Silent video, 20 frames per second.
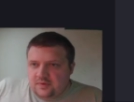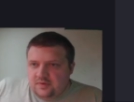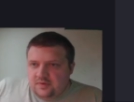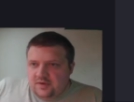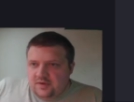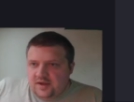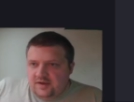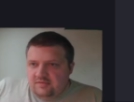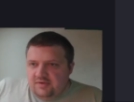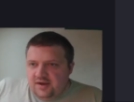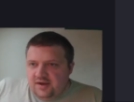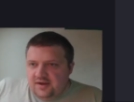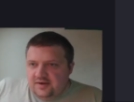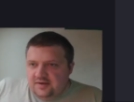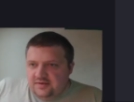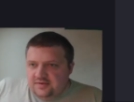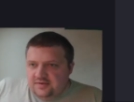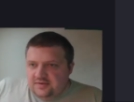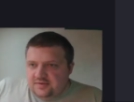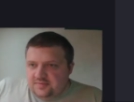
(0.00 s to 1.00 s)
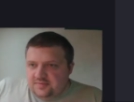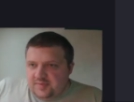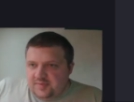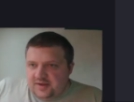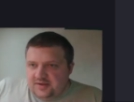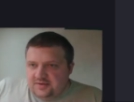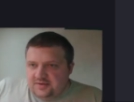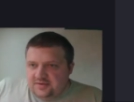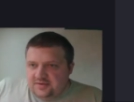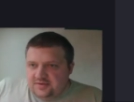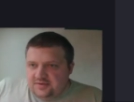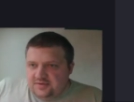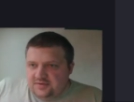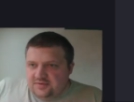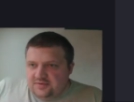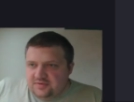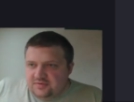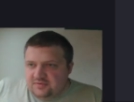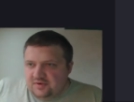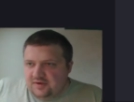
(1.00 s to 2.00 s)
A Raiders patch is due to
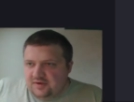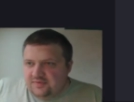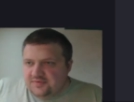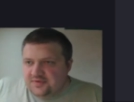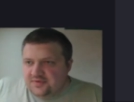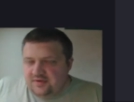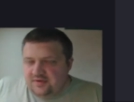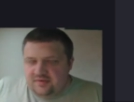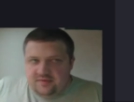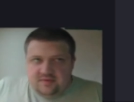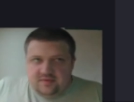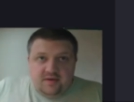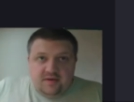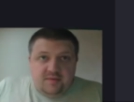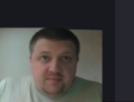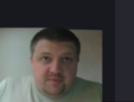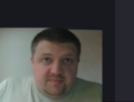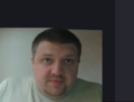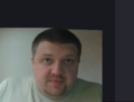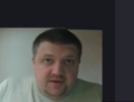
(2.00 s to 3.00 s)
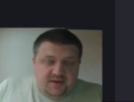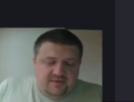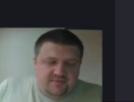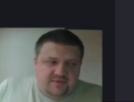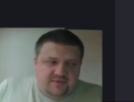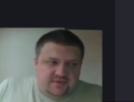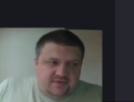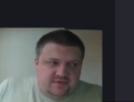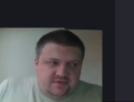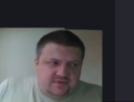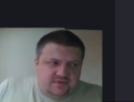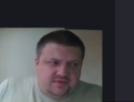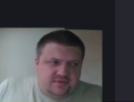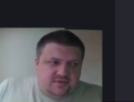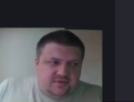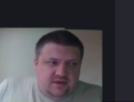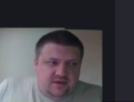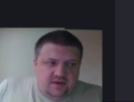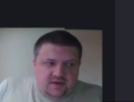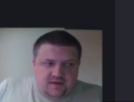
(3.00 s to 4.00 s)
arrive soon, and we believe it's
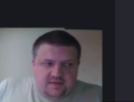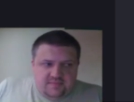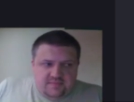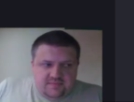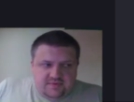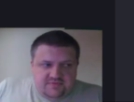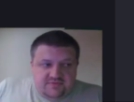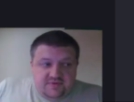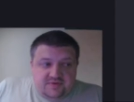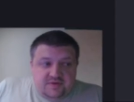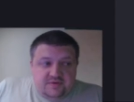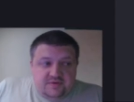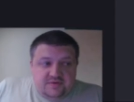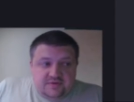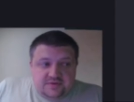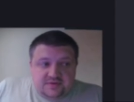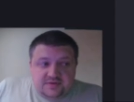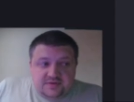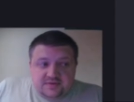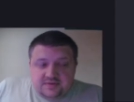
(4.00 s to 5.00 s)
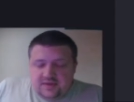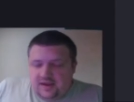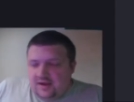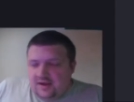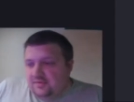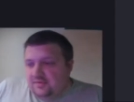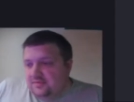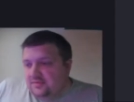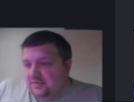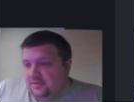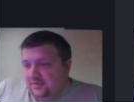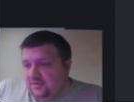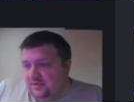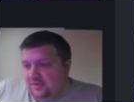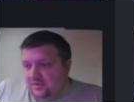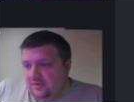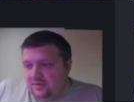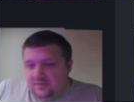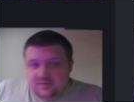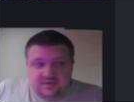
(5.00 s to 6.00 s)
the Fusion is out
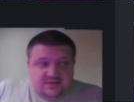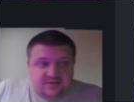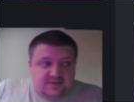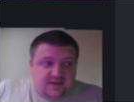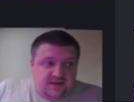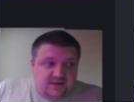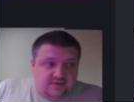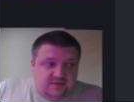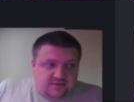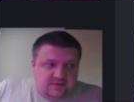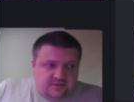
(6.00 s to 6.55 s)
on the 2nd.